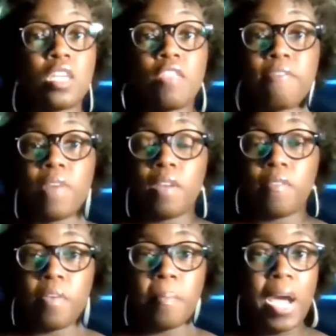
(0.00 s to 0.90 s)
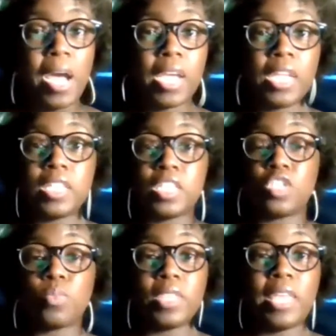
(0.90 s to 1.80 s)
on the front of their mind. This is
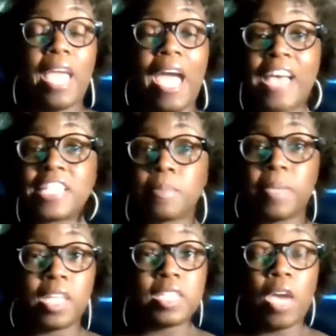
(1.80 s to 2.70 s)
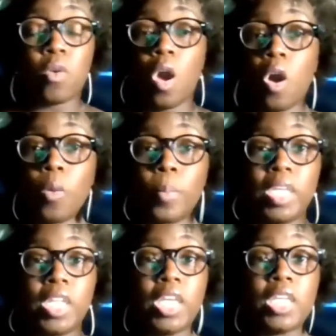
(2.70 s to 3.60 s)
what they ask me at town hall
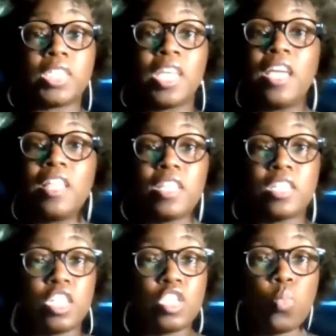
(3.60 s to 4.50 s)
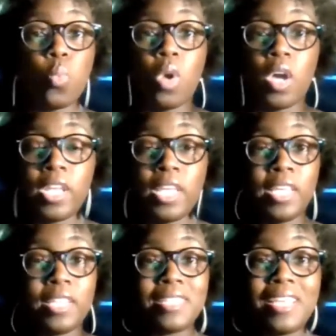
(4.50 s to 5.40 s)
meetings. This is what
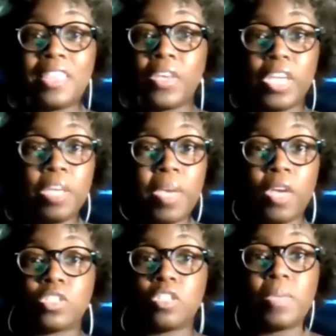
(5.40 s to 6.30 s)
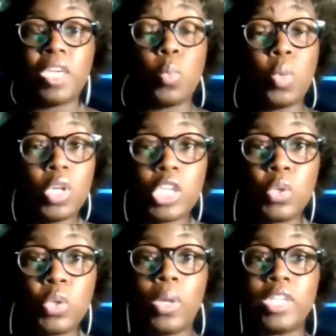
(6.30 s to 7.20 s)
is in their emails to me. What are you
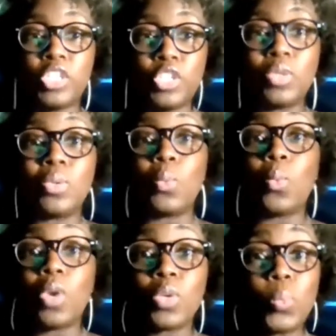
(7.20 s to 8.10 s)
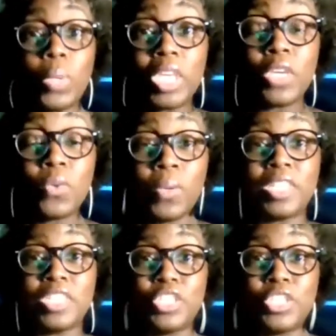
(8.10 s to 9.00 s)
going to do? What are we
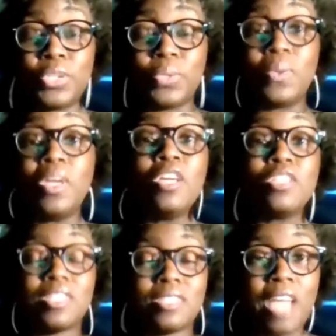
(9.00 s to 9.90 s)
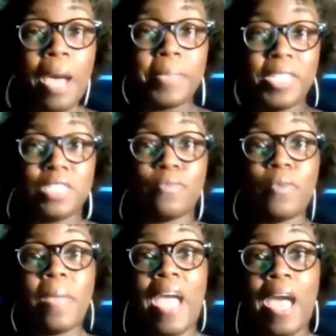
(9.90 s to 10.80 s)
going to do to stop this
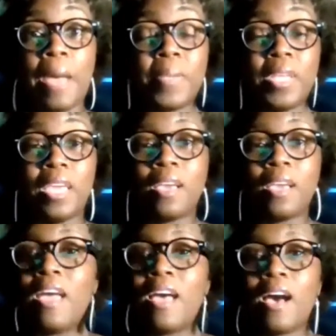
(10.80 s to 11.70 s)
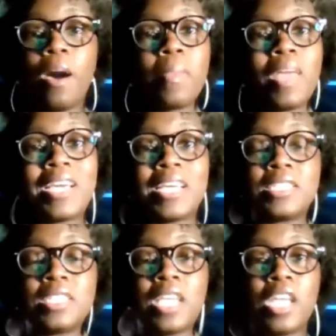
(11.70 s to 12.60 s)
from happening? Um, like I
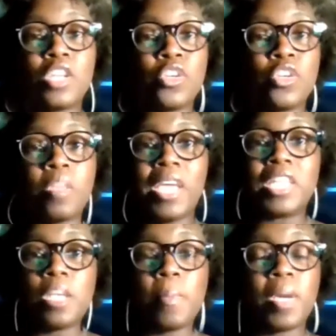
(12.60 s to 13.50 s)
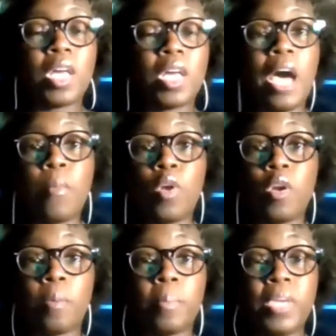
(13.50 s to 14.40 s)
said, during the pandemic, a lot
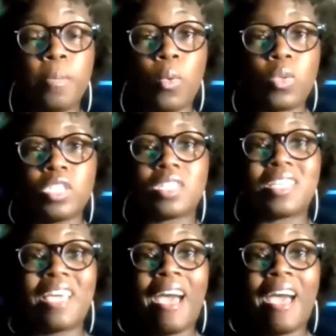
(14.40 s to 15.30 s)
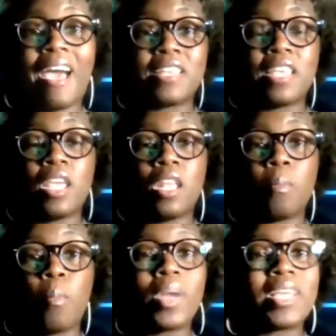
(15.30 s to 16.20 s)
more people just got in
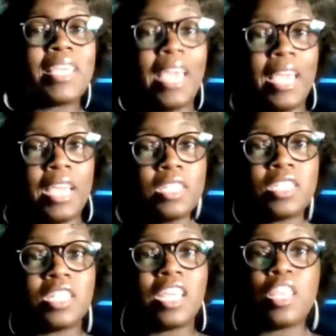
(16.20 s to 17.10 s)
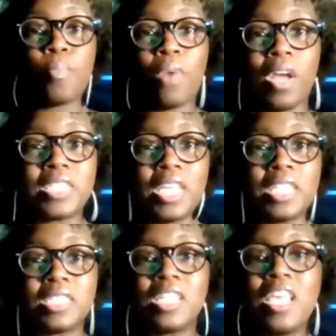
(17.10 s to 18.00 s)
more engaged in the
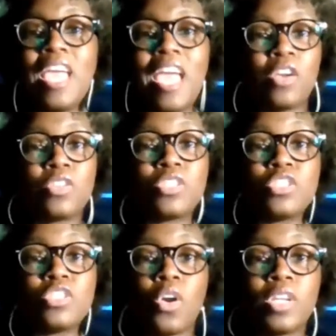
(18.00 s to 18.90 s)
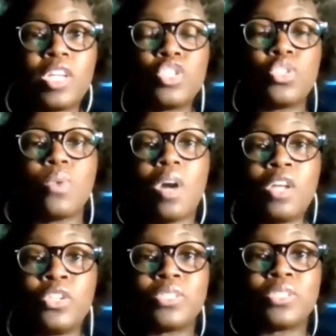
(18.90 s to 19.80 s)
process and are starting to
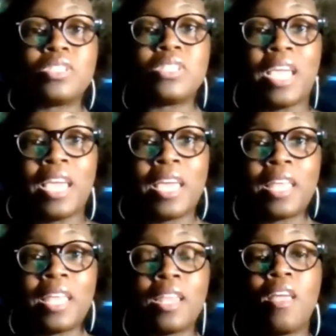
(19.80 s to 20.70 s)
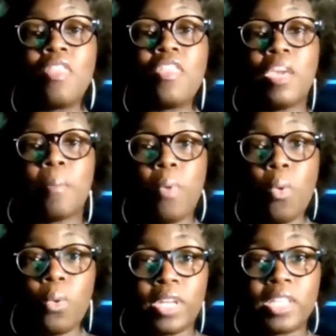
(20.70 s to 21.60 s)
understand the
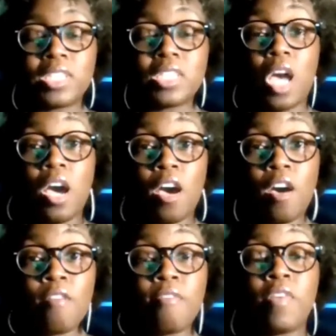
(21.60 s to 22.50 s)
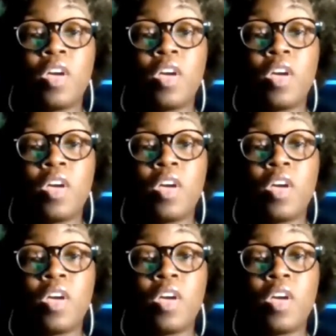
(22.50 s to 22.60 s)
importance of